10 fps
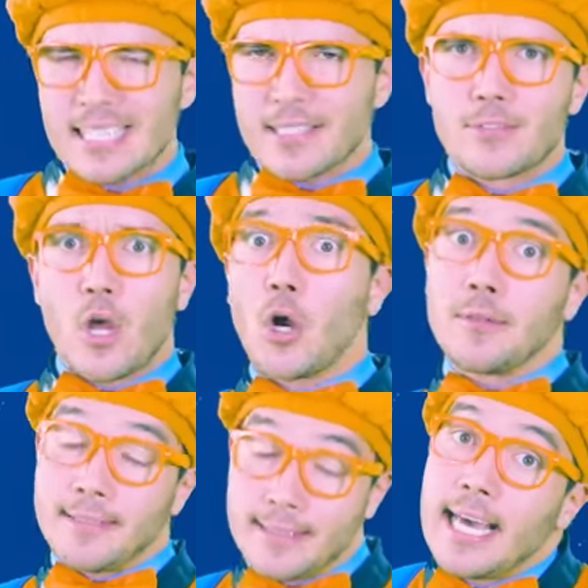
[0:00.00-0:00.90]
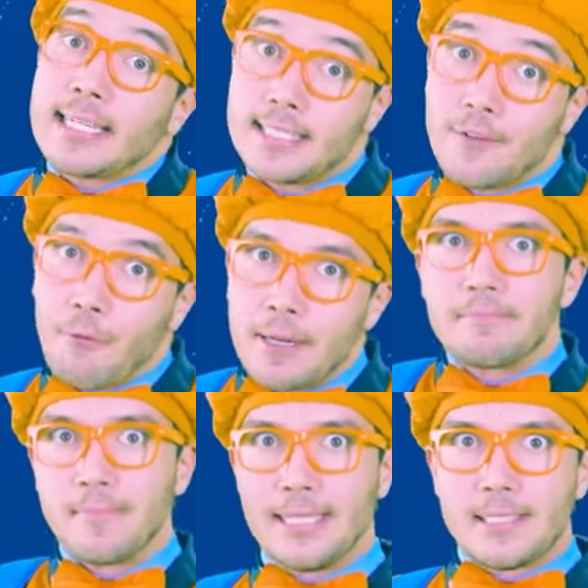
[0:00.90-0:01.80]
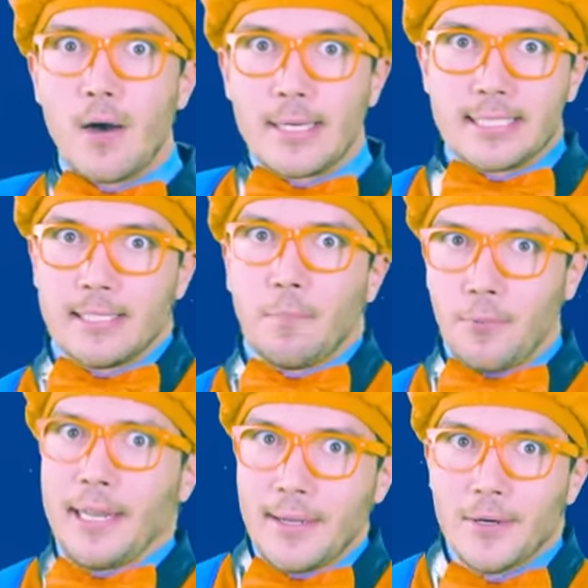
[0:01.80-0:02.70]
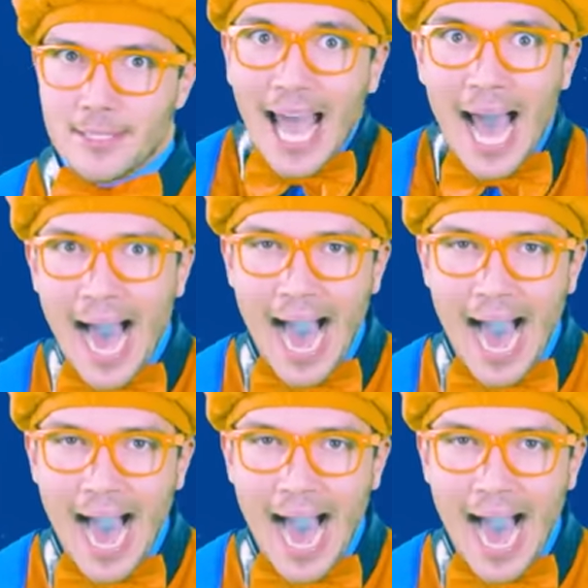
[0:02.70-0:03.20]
seasons aren't that different. It's always still pretty cold.